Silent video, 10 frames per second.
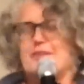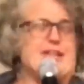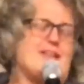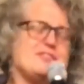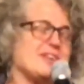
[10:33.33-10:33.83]

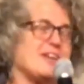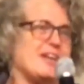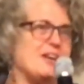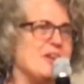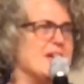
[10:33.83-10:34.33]
He doesn't
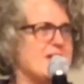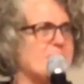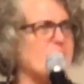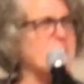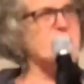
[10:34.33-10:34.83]
care.
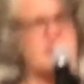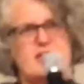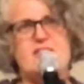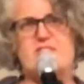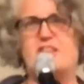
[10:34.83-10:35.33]
As long as he
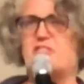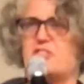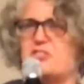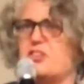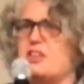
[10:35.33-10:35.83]

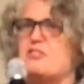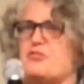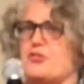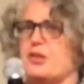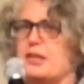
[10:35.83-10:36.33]
sees his
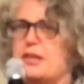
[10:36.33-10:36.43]
kids for a